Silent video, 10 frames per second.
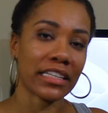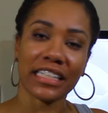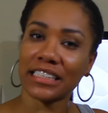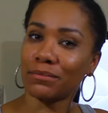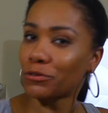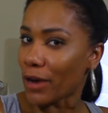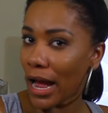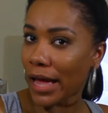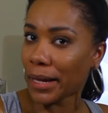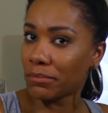yet
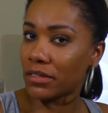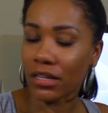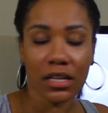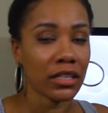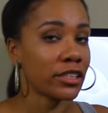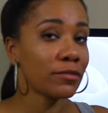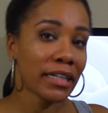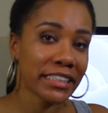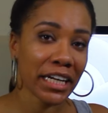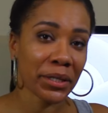subscribed to
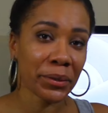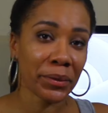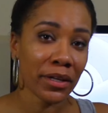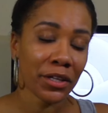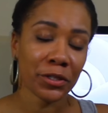my channel.